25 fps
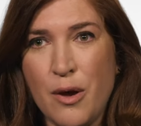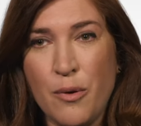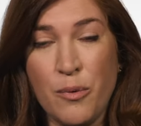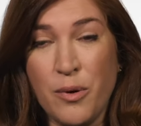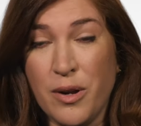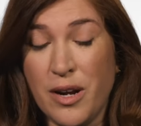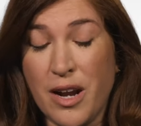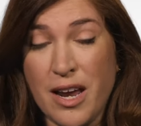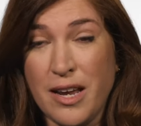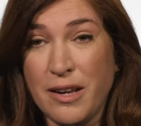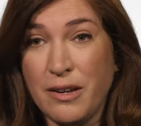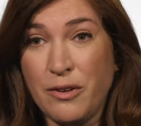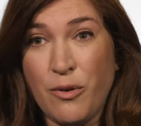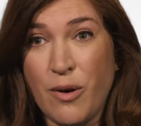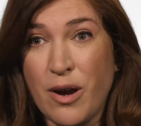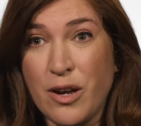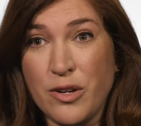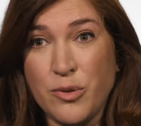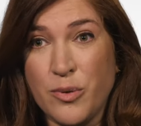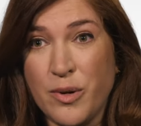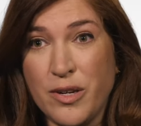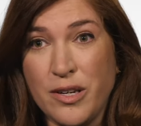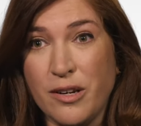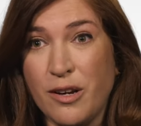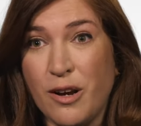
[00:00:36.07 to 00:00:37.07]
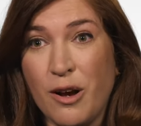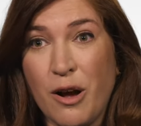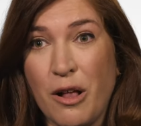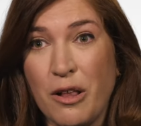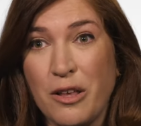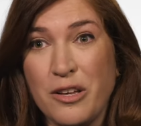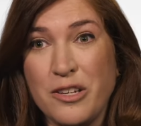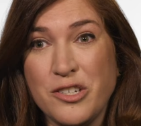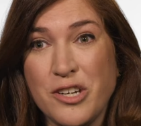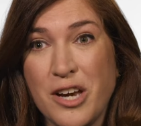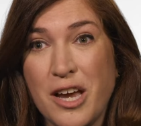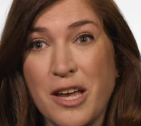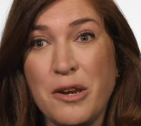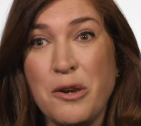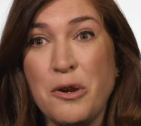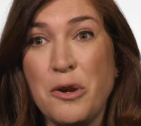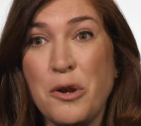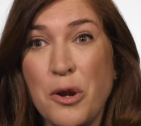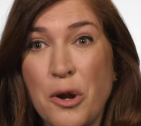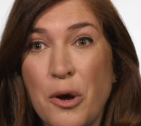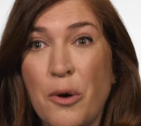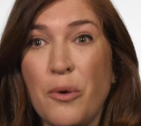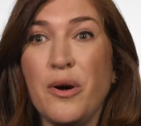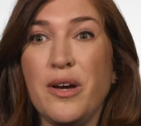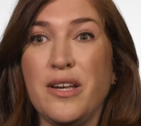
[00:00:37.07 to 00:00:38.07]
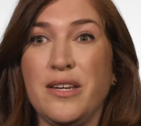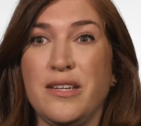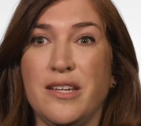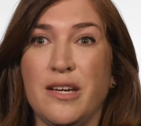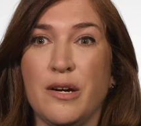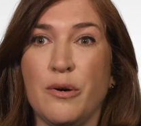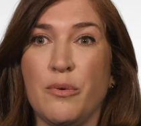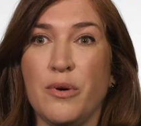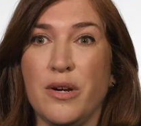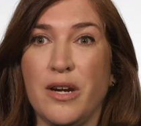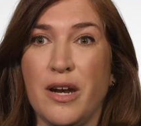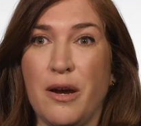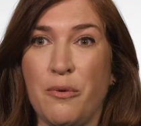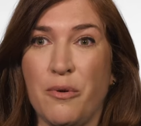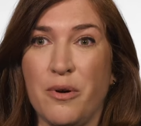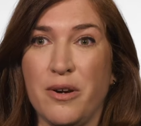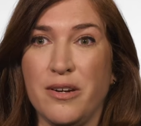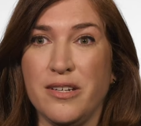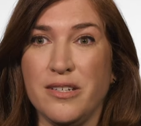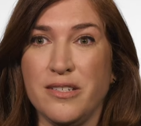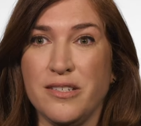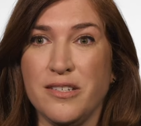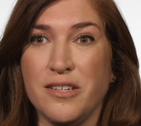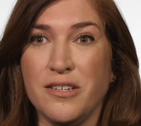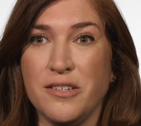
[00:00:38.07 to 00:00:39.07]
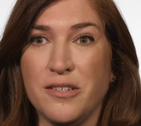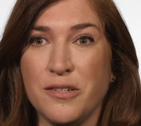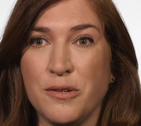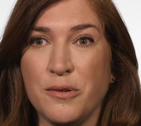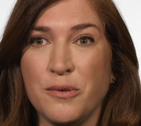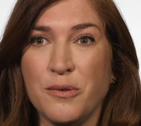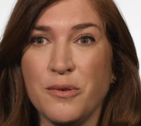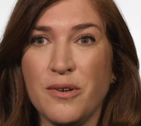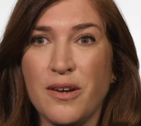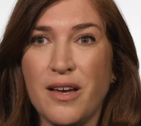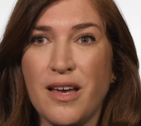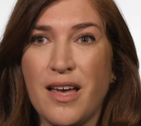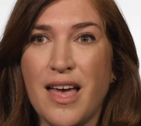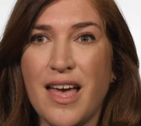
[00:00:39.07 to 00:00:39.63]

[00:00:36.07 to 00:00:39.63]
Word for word: When I graduated college, I had no idea what I wanted to do.